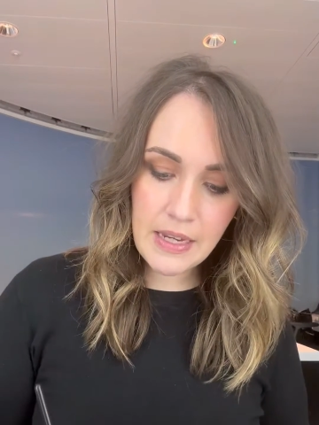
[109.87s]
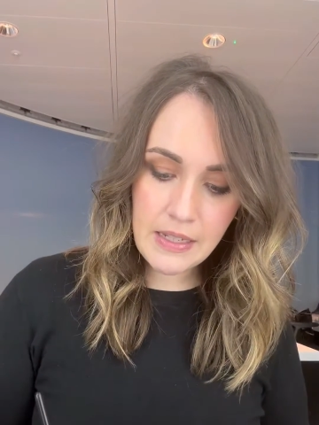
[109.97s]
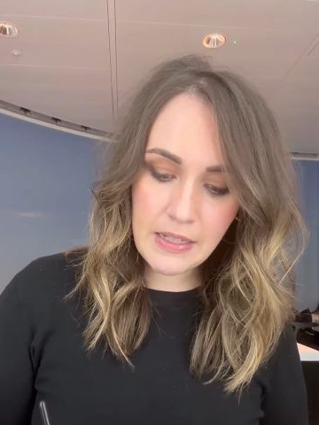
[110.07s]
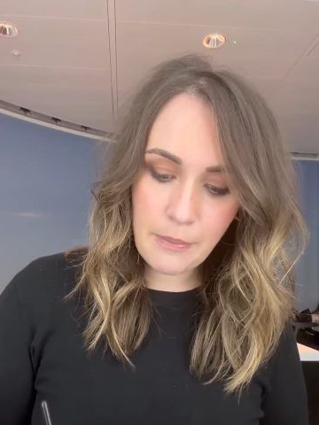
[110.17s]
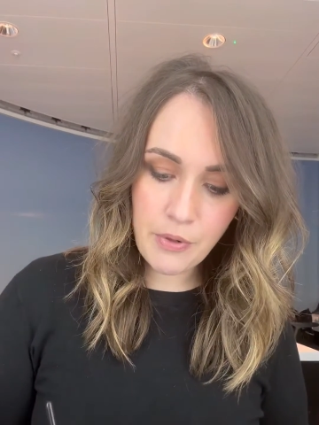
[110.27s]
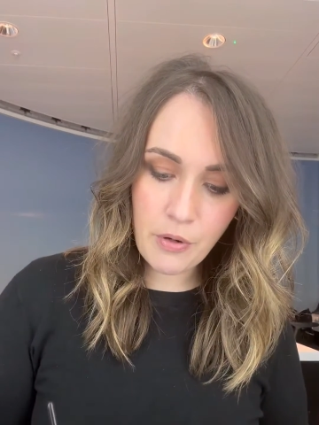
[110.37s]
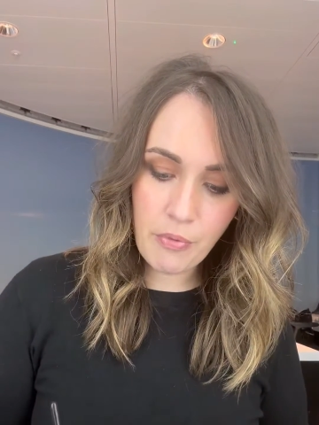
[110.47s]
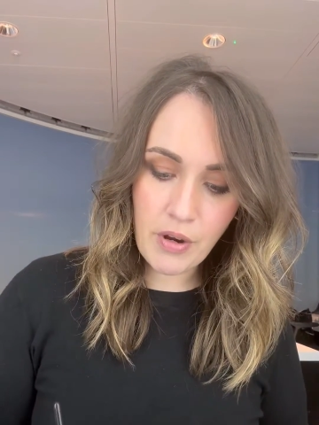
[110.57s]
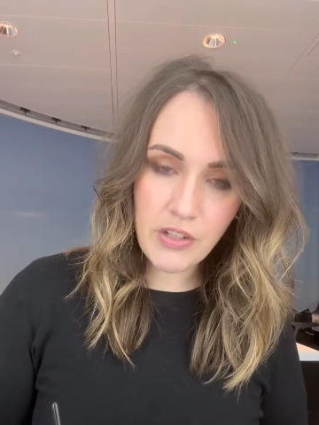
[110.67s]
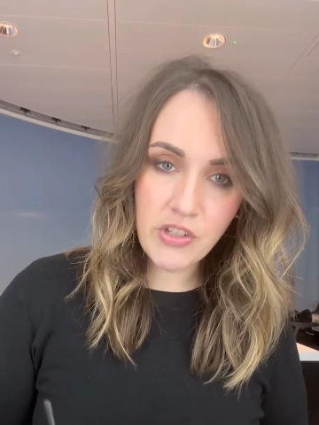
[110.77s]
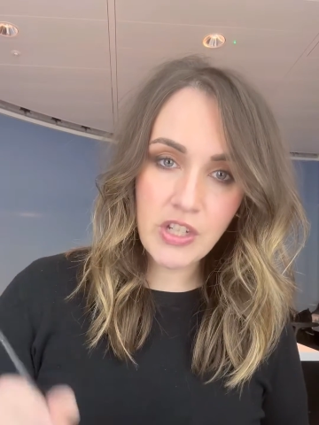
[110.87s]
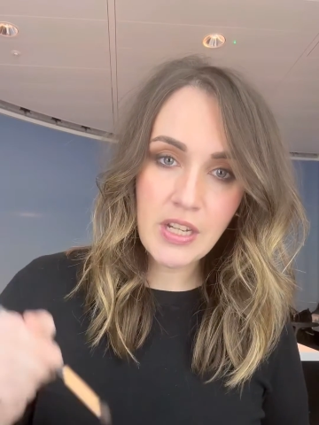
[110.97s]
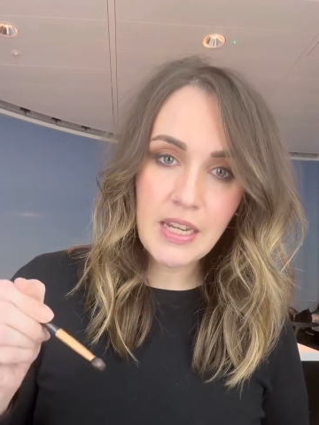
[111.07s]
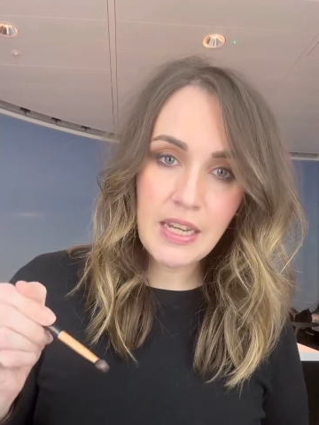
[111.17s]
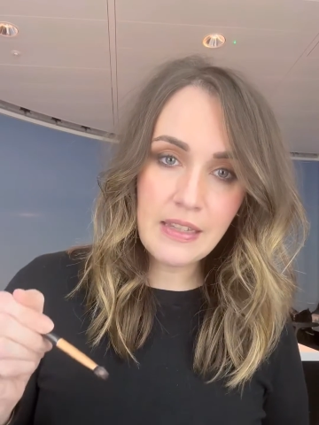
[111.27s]
Dip your brush
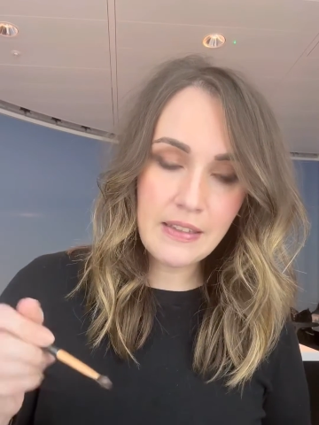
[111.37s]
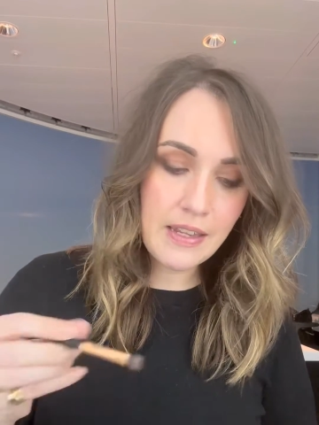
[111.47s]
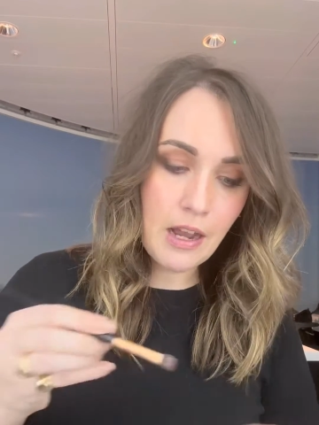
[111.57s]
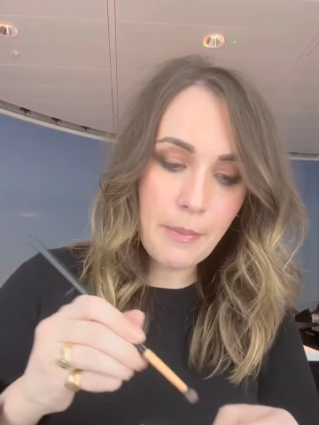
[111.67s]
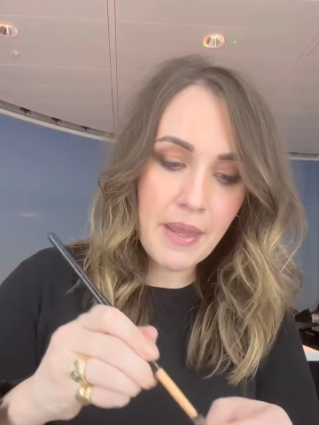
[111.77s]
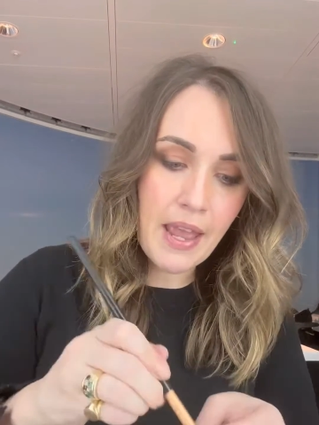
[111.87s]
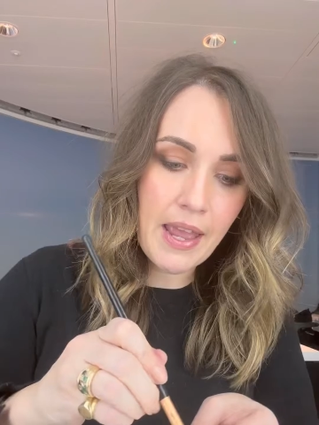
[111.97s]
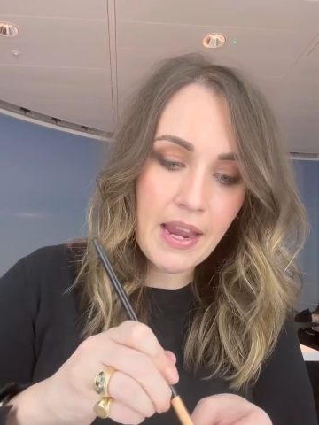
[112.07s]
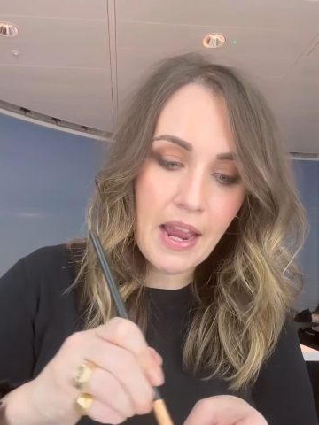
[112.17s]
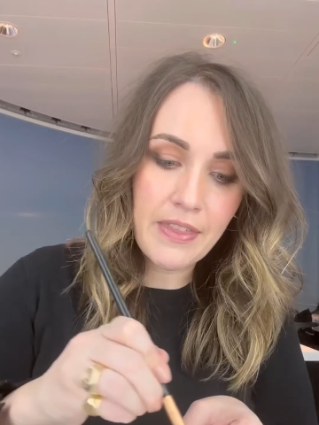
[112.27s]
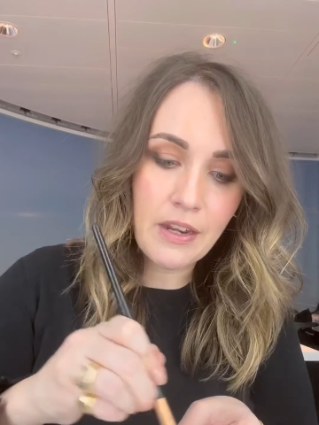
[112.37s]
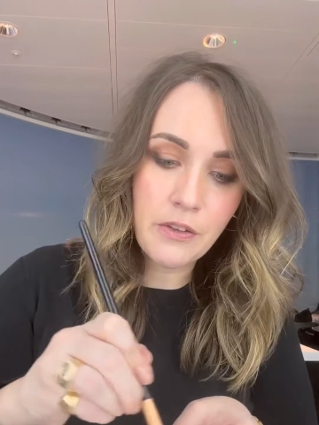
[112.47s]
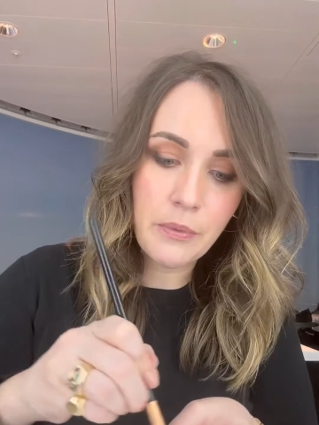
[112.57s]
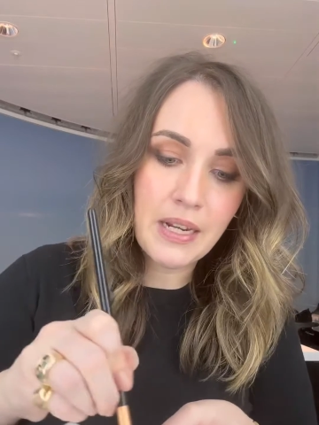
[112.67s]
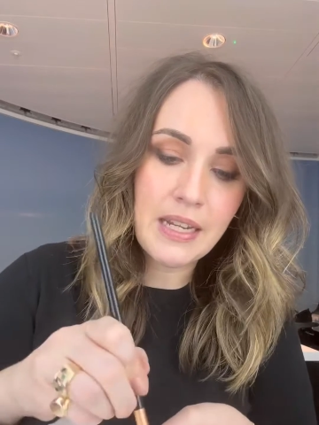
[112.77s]
into the IPA and then onto
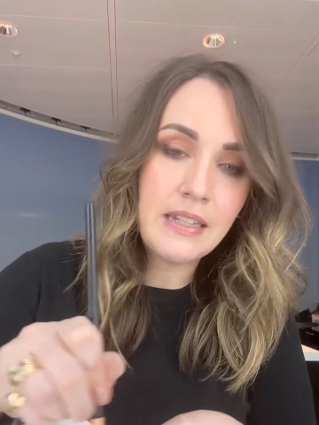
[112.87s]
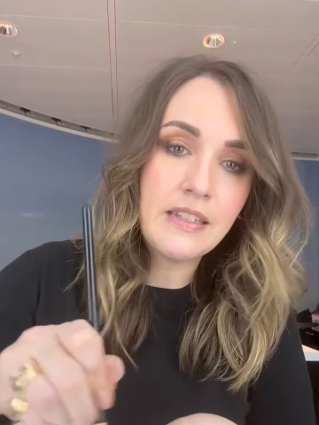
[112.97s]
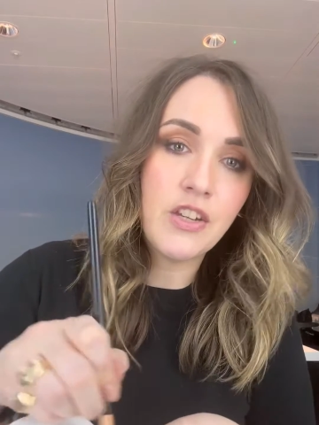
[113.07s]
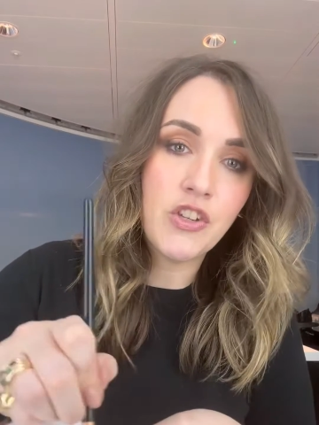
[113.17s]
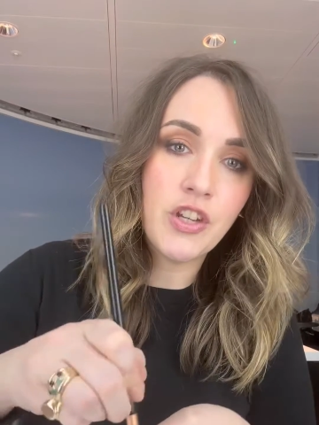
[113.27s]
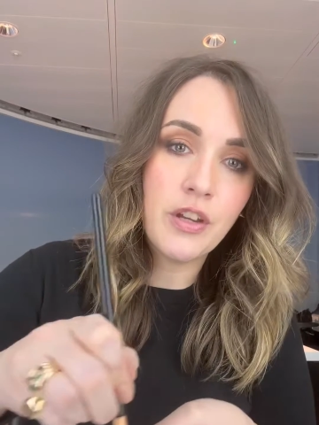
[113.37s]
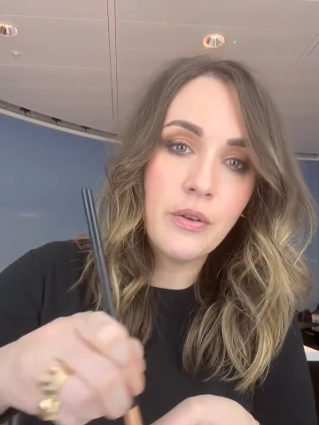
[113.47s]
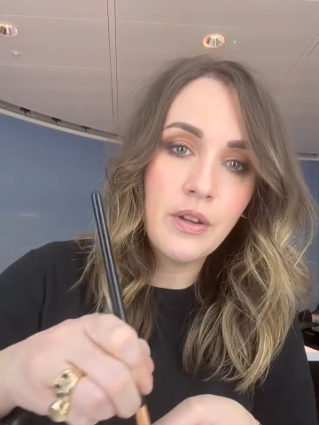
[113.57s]
a clean tissue.